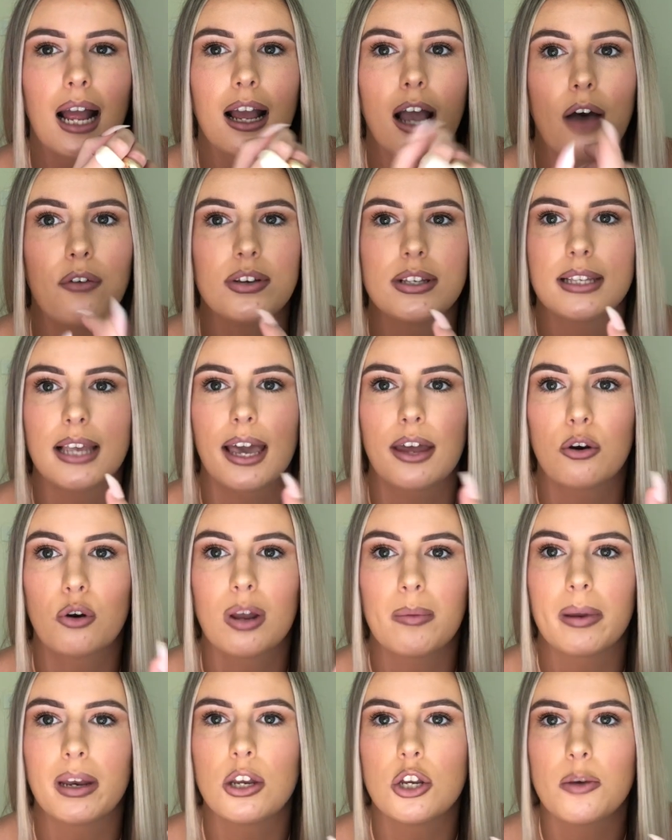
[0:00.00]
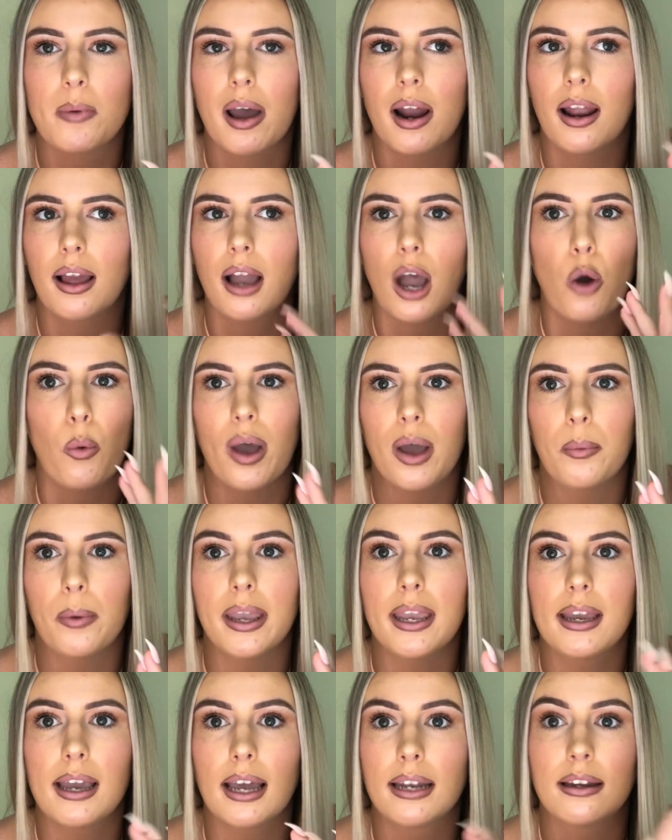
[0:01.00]
obviously I'd only been in Dubai like a wet
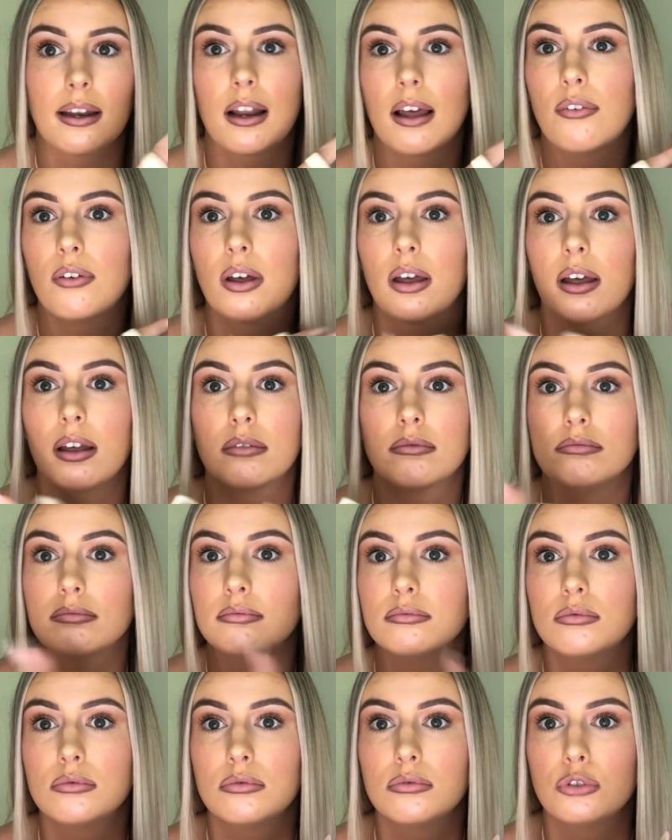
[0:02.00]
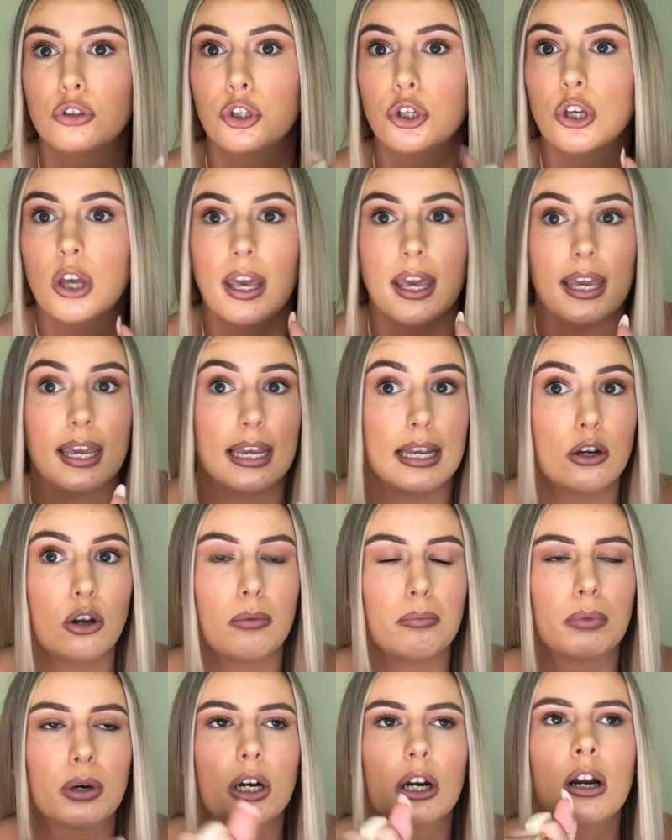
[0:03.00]
week, I didn't have a UAE
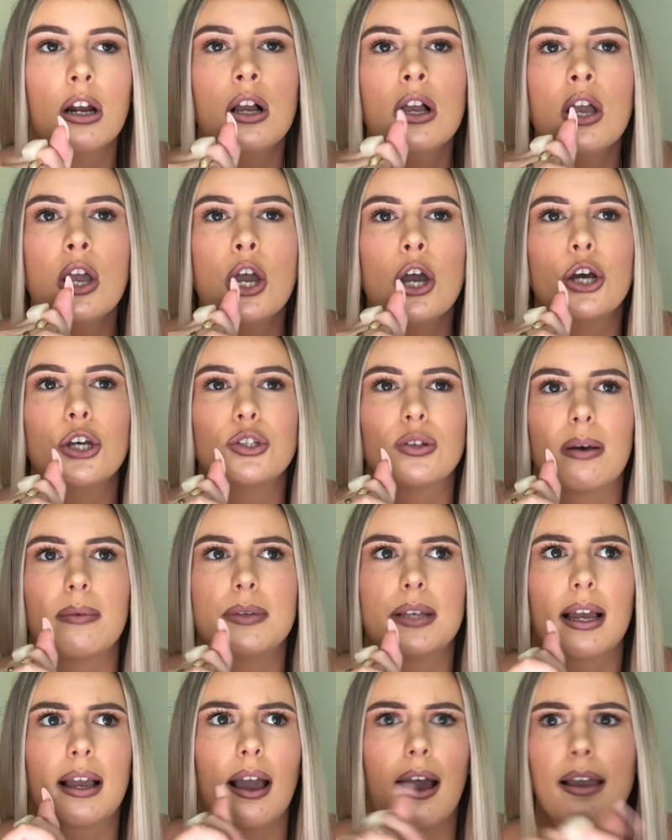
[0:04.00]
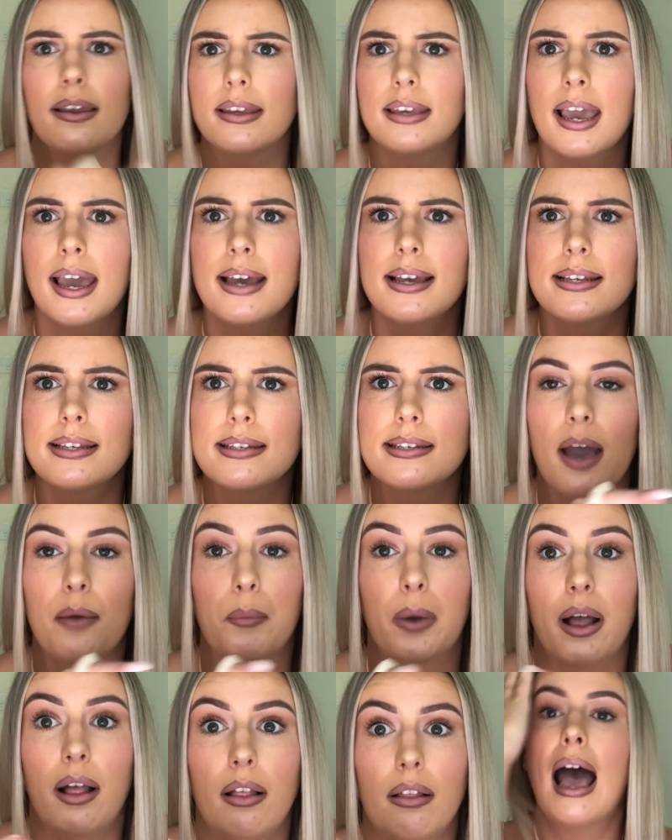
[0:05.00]
number. So I was like, yes.
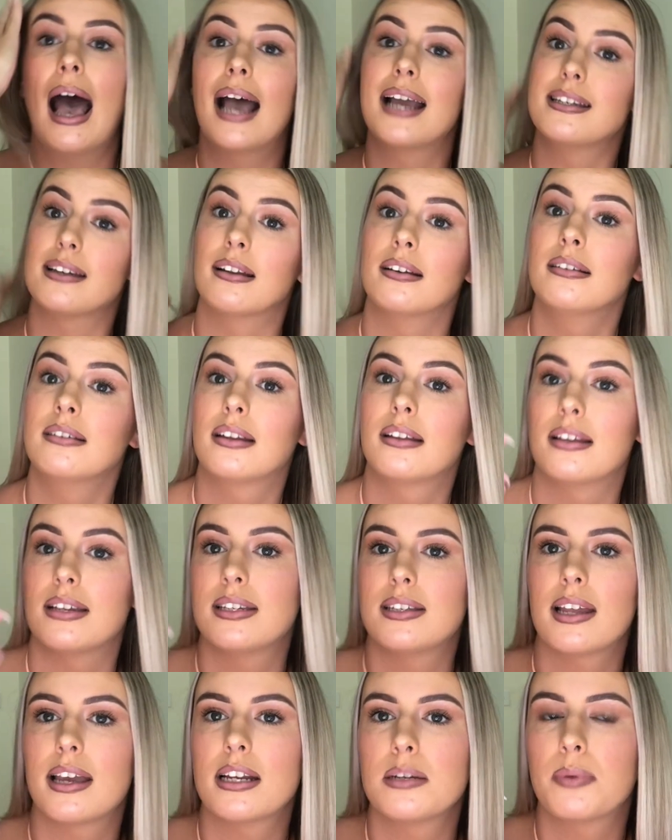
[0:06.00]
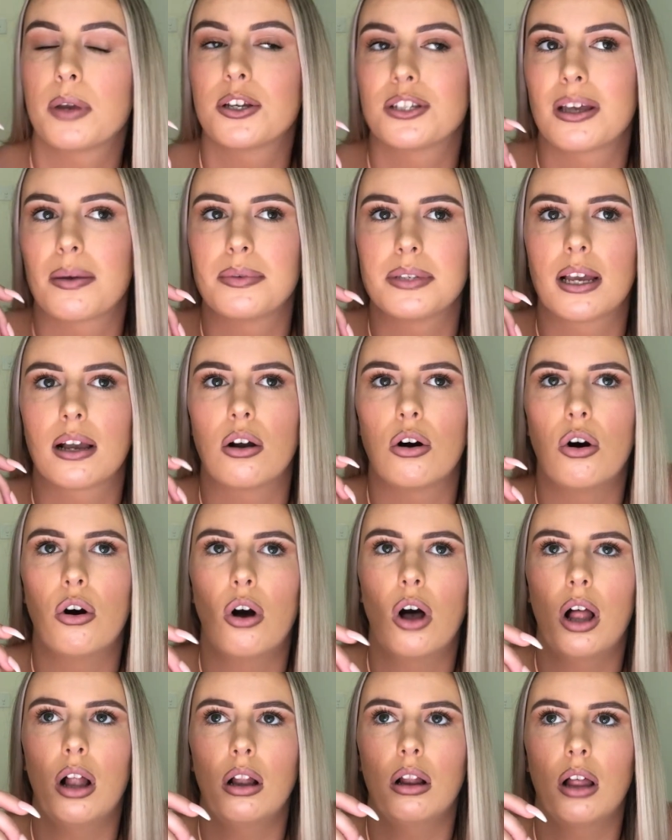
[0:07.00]
Well, I didn't at this stage because I was like,
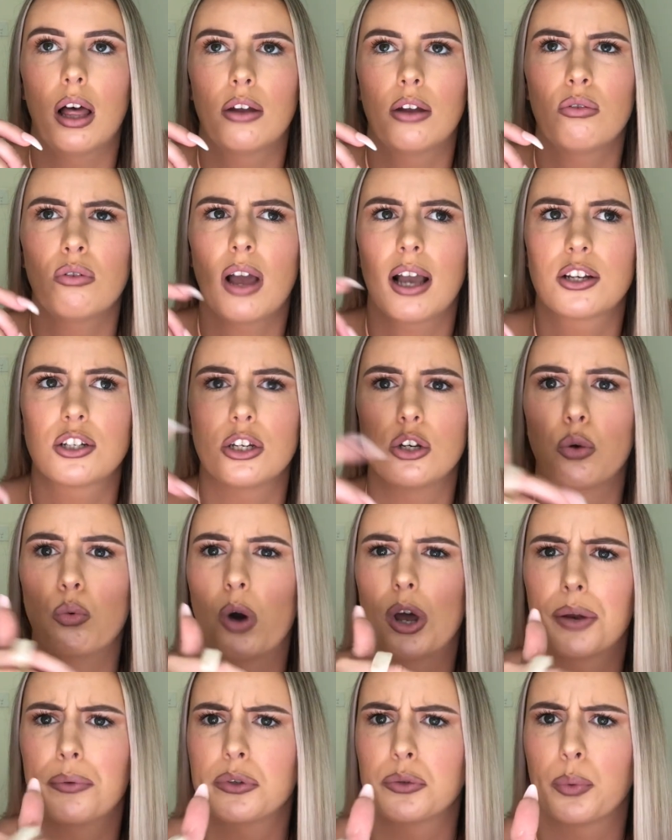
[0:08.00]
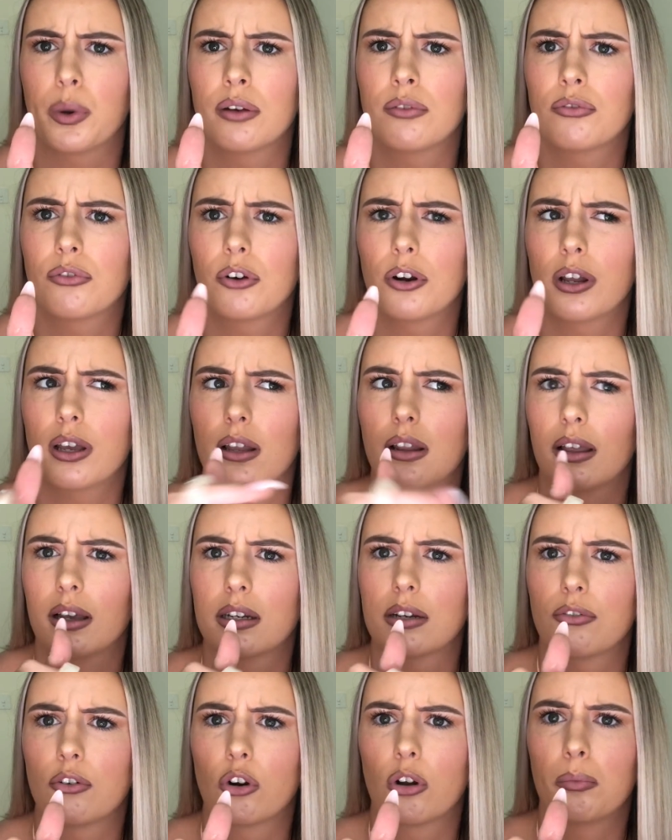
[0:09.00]
oh, I don't actually know what I was waiting for to get like a
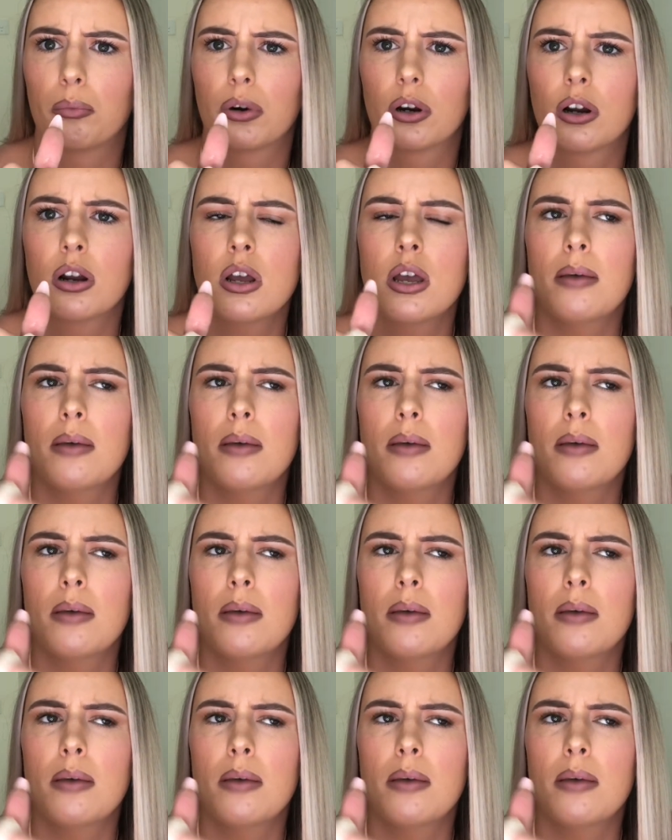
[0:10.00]
different number,